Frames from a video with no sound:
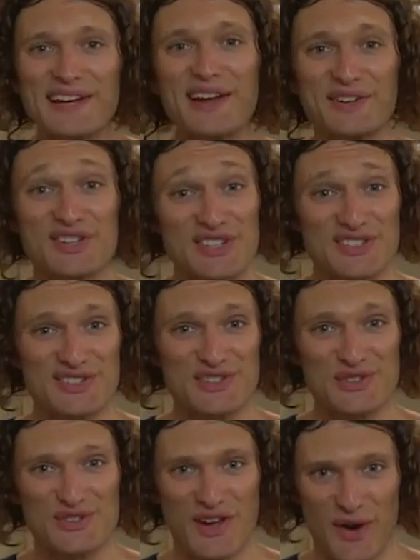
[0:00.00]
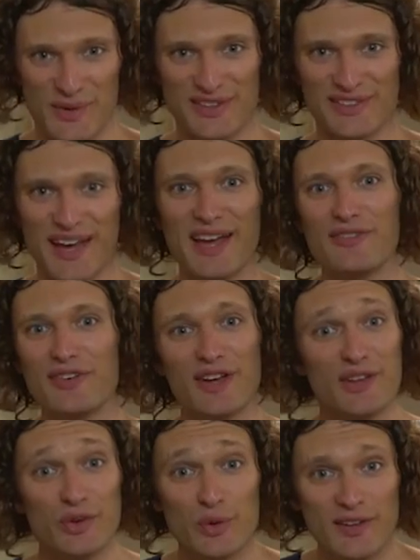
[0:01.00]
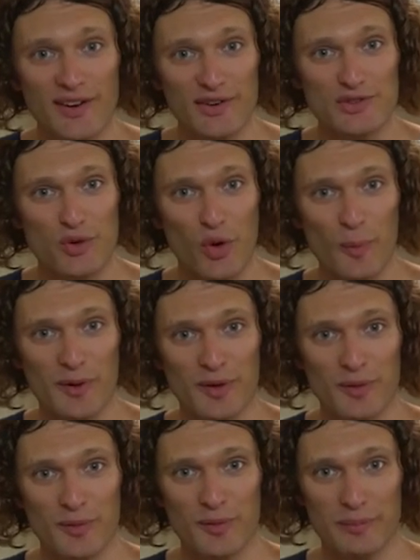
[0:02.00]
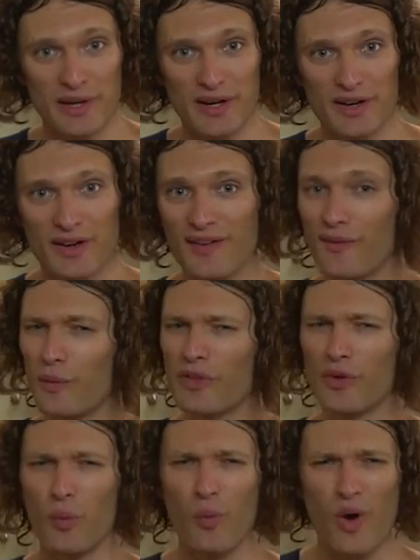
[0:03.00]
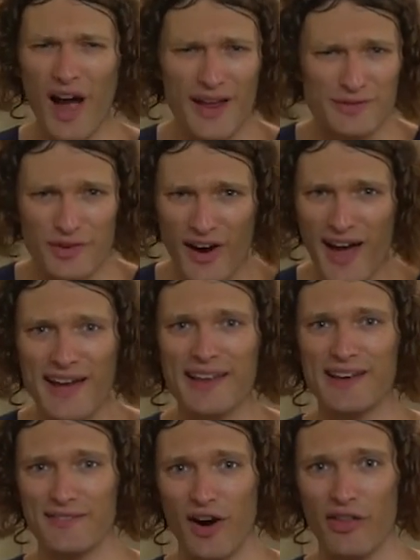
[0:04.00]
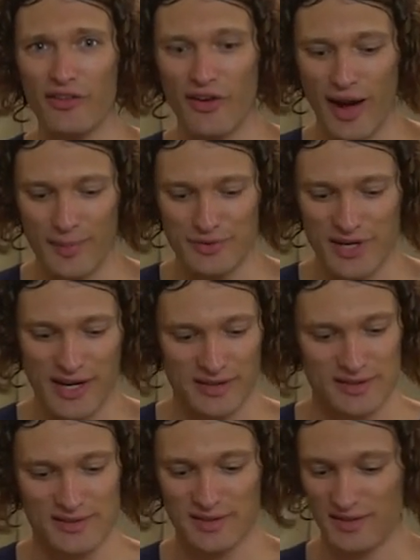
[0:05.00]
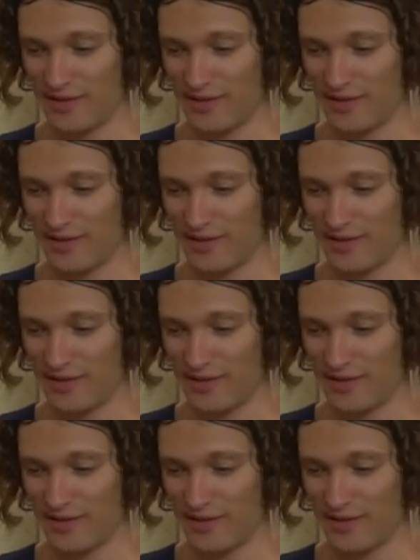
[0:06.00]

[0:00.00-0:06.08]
Now just as you saw with the knife, you can also open a beer with a wide variety of other objects.